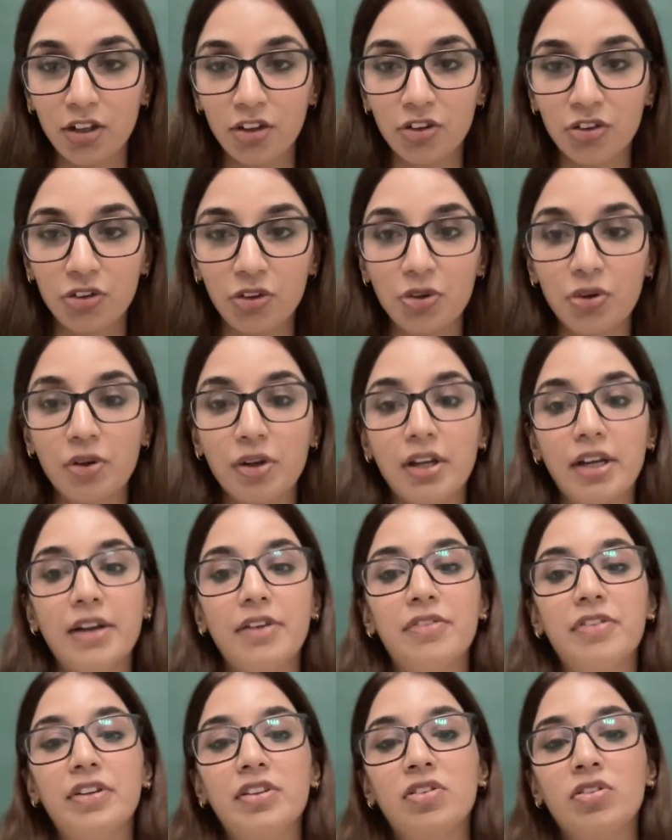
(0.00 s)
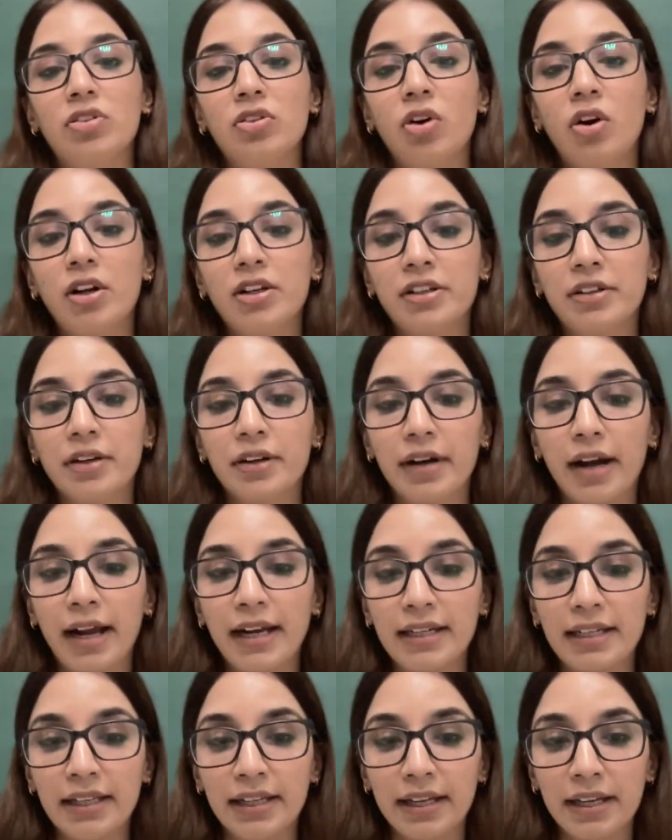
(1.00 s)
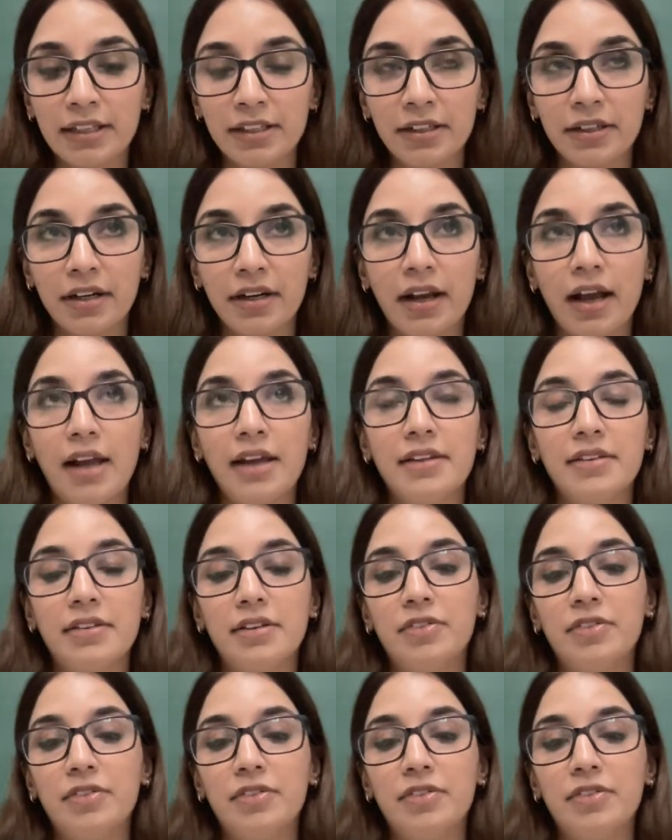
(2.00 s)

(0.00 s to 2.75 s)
So if it's not rightly categorized,